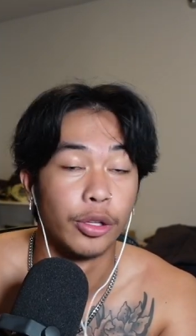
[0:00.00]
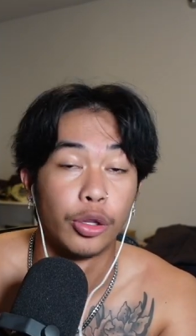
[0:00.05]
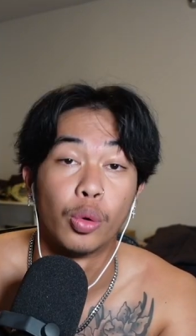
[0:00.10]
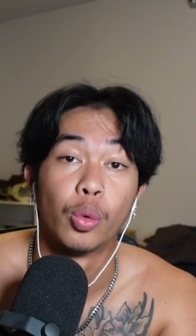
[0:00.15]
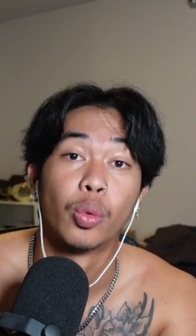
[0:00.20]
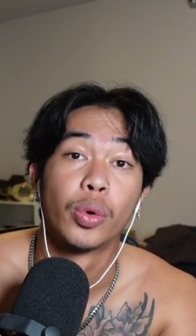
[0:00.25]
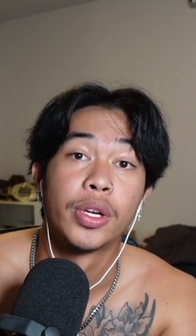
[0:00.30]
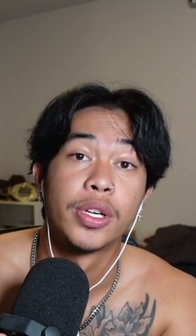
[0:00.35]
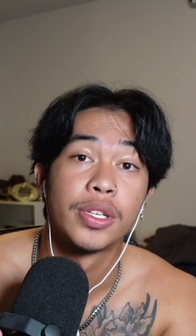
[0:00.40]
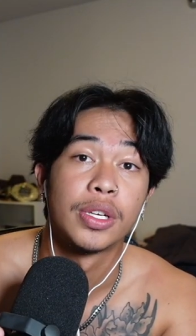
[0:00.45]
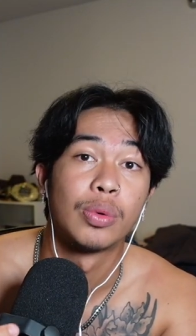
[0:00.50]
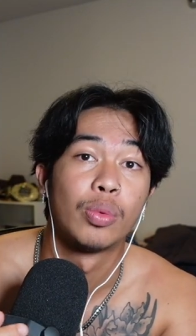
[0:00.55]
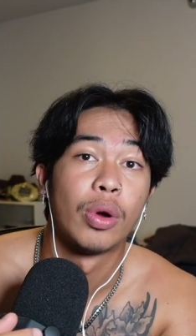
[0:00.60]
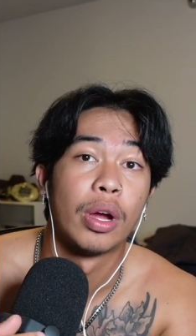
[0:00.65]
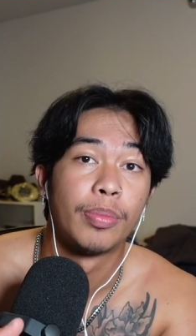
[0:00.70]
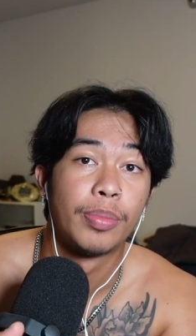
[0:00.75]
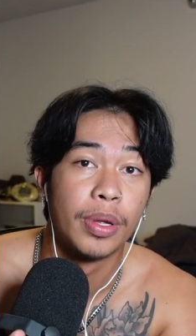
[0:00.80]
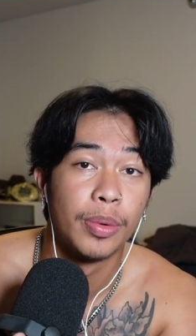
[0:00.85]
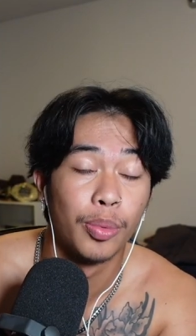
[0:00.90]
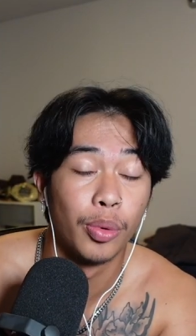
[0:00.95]
The reason why
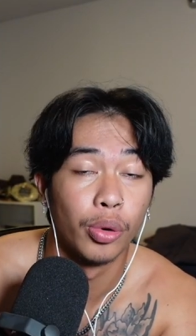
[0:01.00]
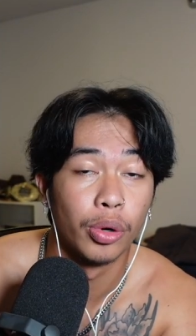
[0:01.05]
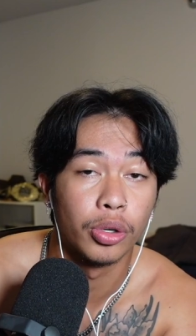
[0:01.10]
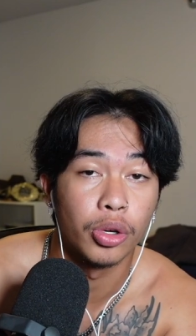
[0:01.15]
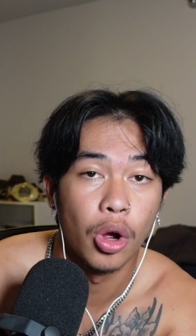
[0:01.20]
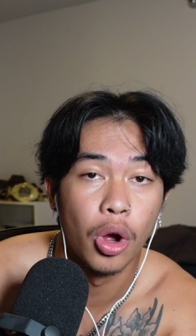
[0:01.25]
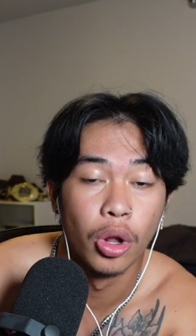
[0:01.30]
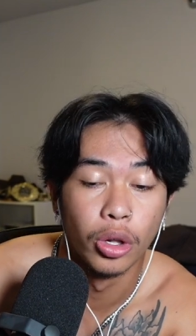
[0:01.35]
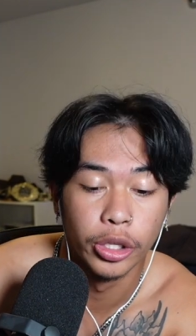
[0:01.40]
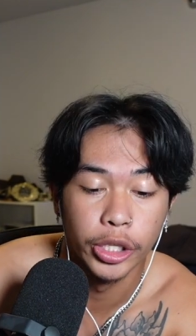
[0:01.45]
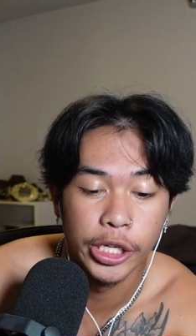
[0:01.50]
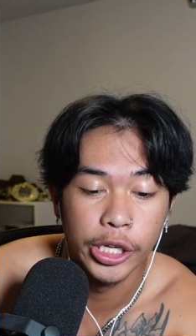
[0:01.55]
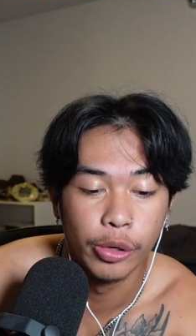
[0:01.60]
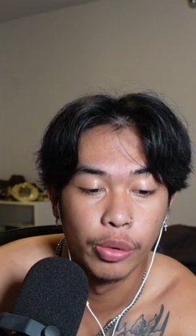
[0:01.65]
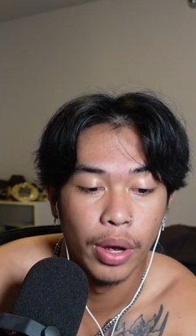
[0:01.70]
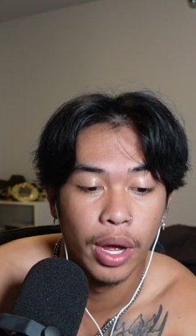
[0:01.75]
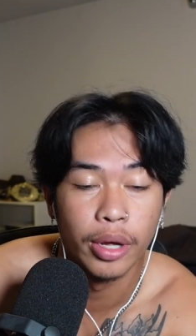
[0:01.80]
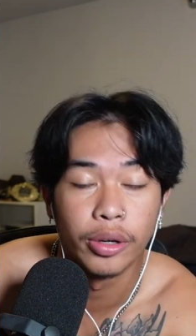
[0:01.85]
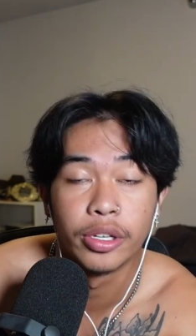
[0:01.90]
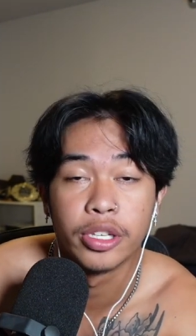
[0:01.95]
people are calling you
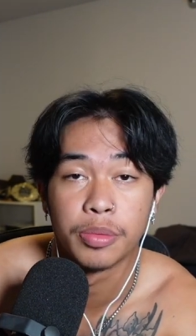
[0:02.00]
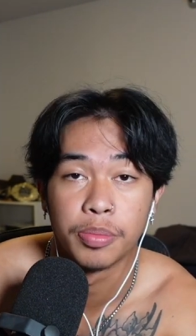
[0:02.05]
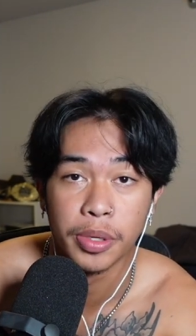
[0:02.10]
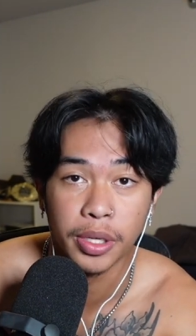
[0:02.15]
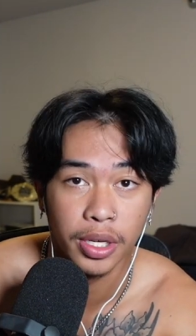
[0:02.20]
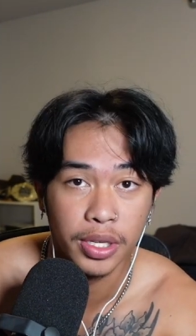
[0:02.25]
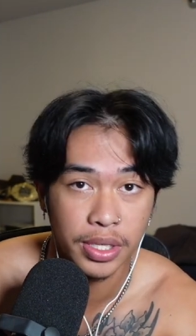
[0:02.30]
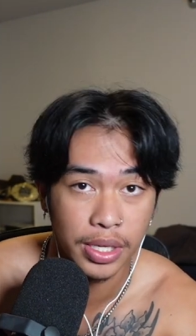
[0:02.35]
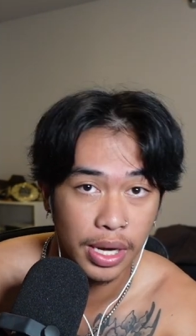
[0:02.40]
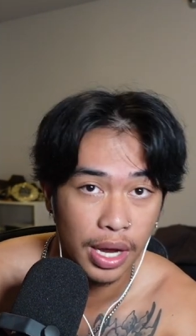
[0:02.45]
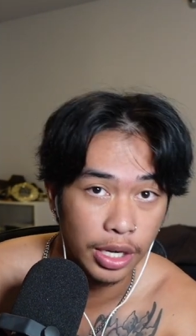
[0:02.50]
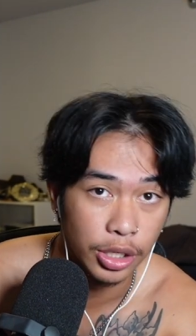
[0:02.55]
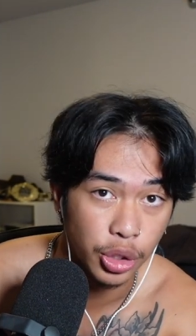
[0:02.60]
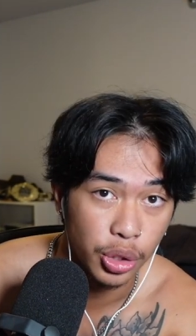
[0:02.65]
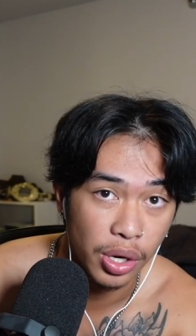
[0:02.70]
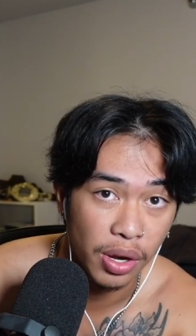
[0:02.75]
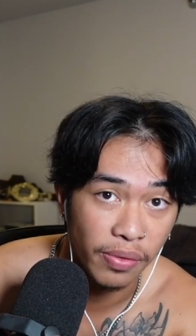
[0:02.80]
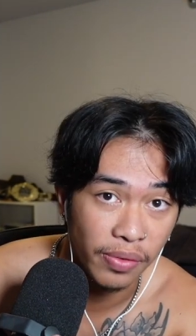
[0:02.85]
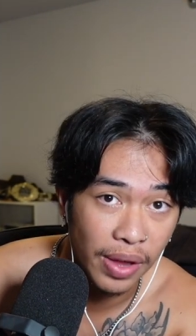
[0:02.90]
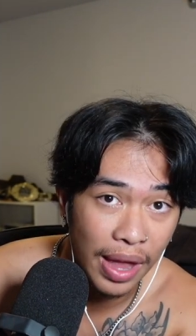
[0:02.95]
out is because they
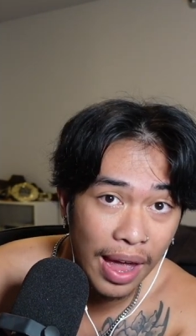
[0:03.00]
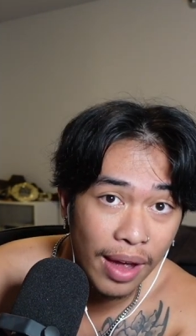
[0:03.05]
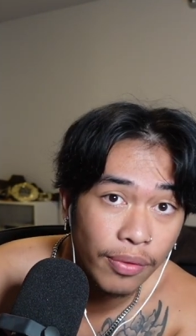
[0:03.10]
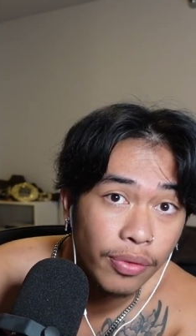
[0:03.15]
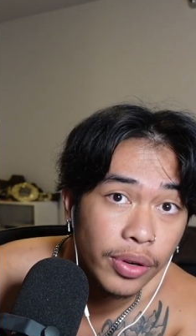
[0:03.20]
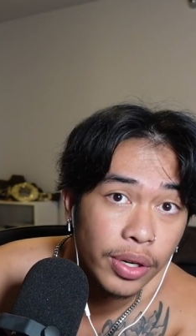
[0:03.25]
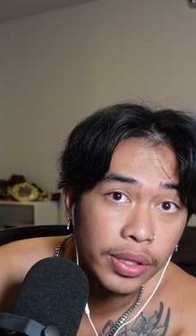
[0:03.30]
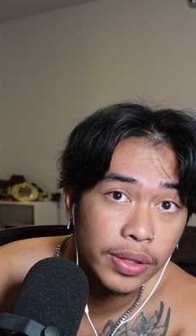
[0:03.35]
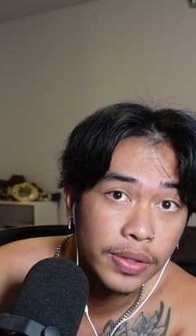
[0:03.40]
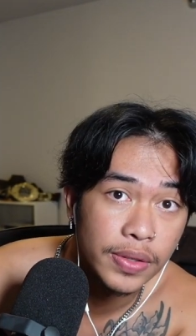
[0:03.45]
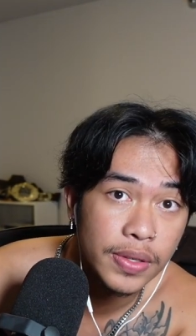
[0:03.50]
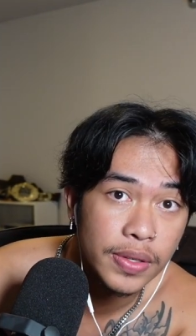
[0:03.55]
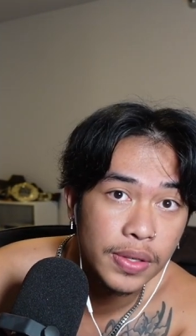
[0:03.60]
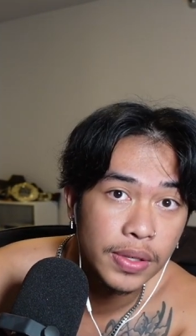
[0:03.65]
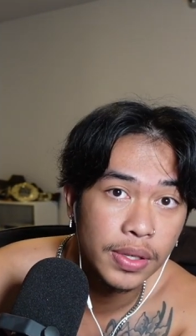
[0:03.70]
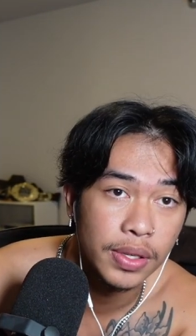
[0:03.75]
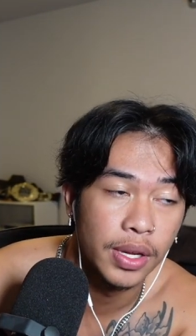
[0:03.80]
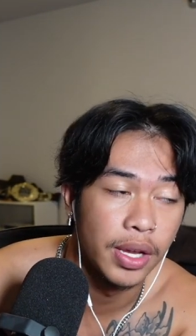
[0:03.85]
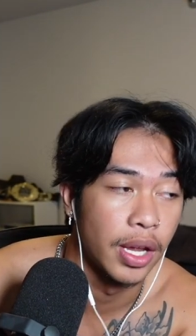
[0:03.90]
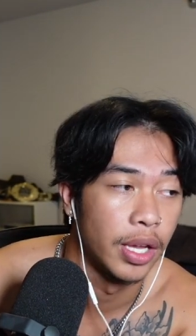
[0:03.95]
actually have evidence
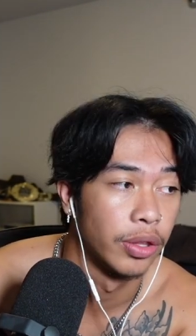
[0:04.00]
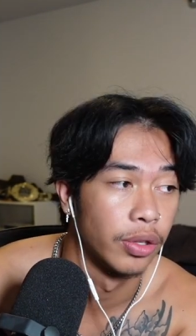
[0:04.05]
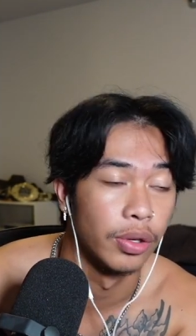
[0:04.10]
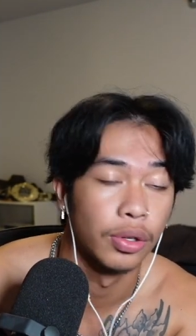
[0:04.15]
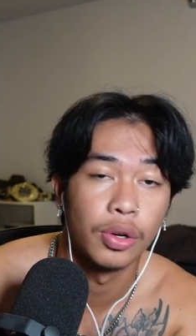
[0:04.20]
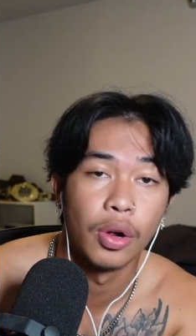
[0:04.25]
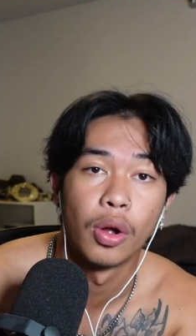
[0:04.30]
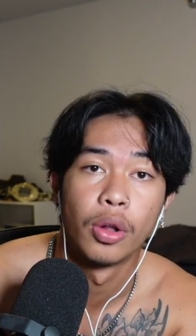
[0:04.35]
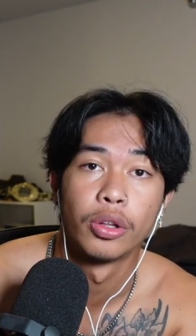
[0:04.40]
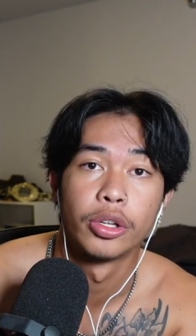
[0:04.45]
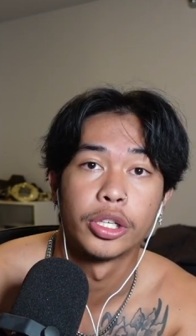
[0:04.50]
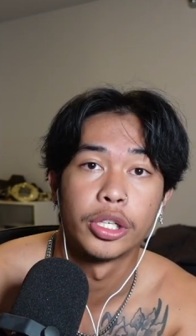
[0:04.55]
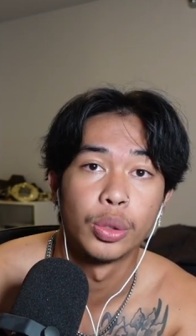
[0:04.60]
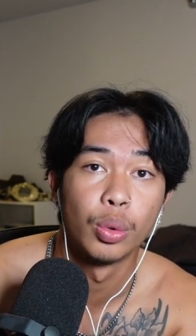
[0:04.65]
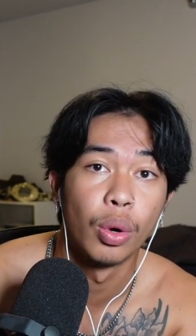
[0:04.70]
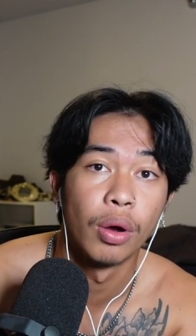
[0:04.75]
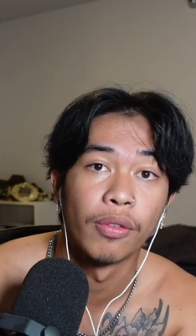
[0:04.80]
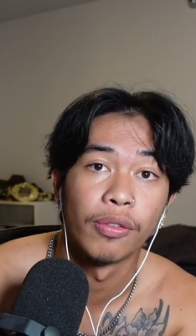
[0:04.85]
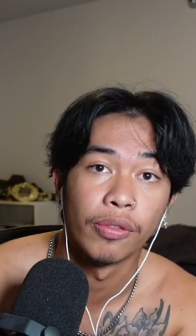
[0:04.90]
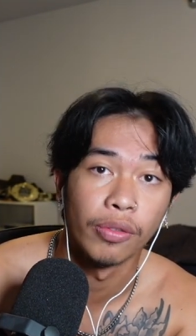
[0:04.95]
and they're calling you
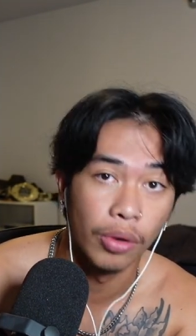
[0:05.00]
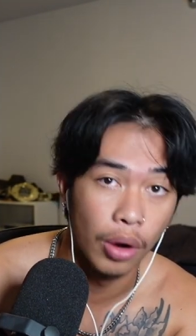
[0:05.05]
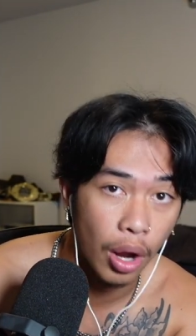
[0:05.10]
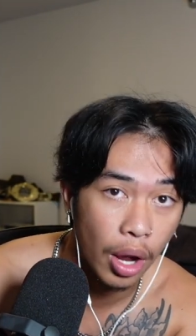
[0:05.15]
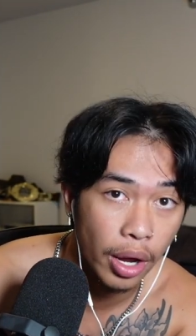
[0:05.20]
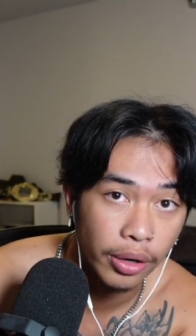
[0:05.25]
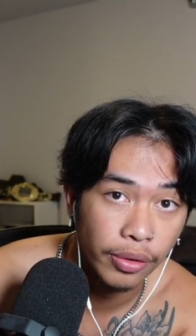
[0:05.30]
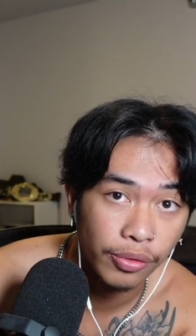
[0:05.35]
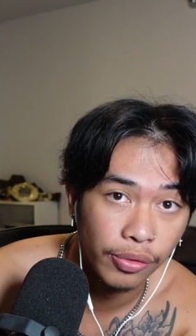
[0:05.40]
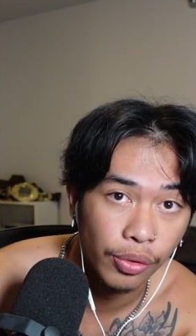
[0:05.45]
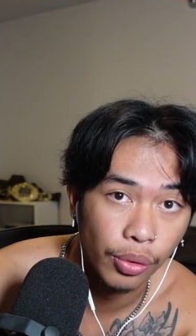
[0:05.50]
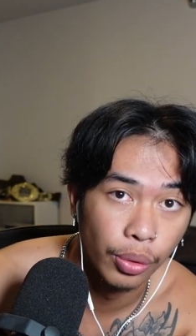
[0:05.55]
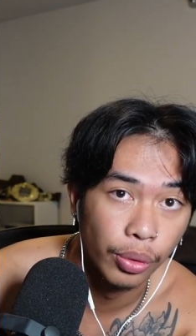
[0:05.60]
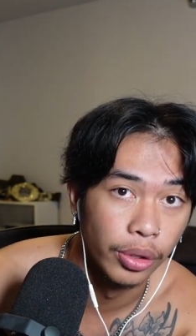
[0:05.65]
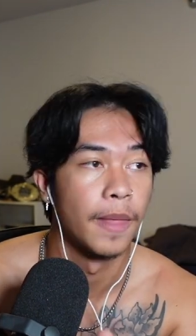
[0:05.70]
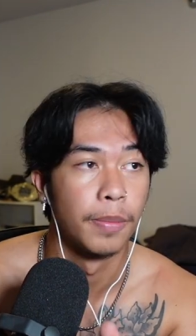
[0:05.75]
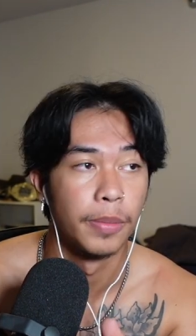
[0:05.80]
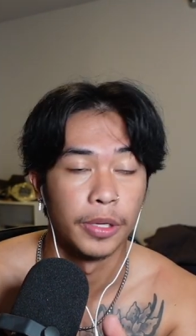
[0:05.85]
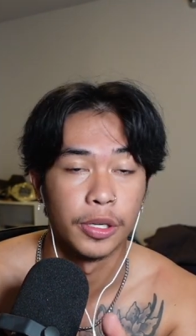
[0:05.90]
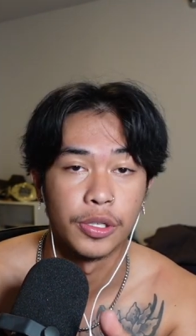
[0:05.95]
a fraud for
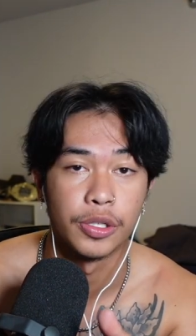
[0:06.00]
it because